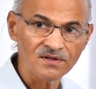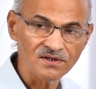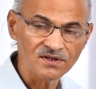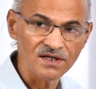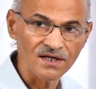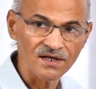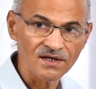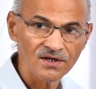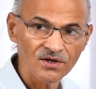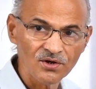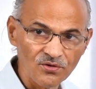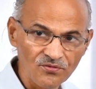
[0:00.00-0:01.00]
then
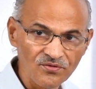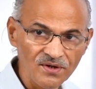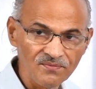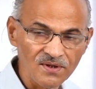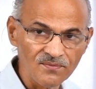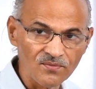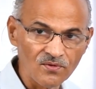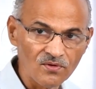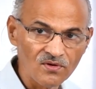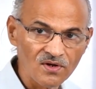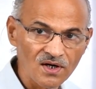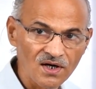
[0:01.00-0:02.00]
we
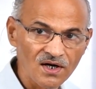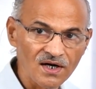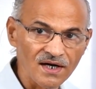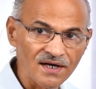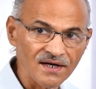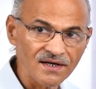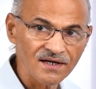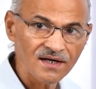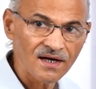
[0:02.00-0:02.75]
people can